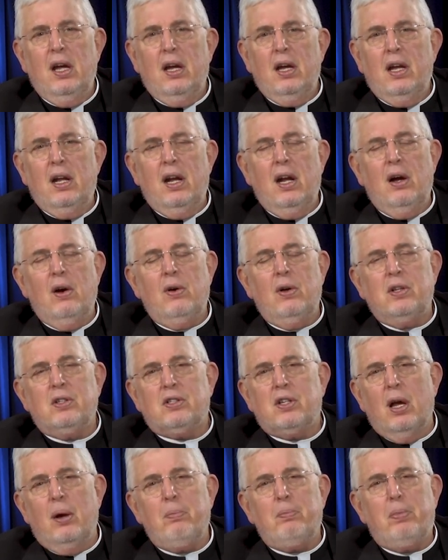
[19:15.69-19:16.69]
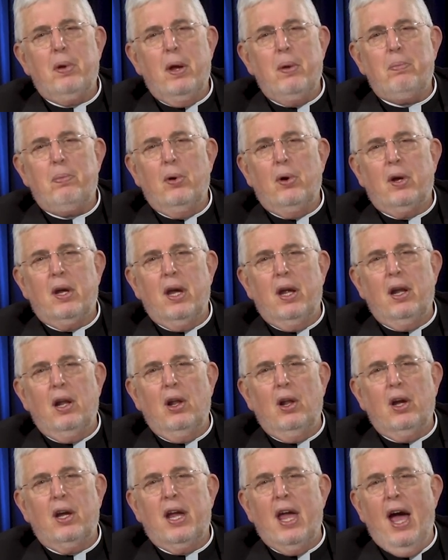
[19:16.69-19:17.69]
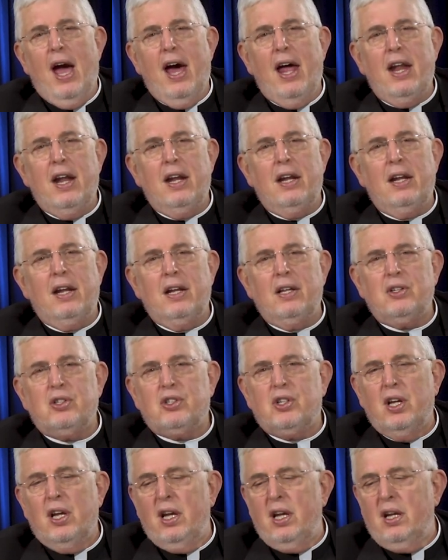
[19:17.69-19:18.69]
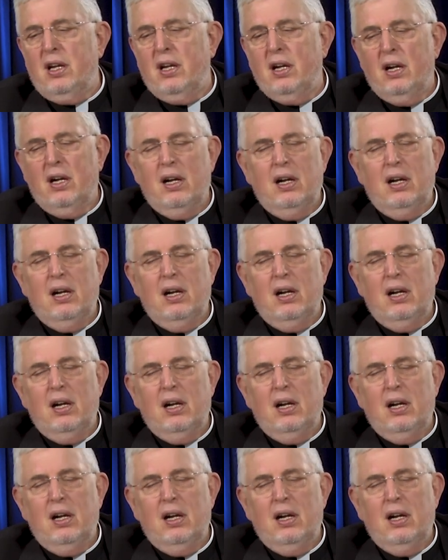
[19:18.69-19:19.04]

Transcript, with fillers: You know, and some people can look at it and see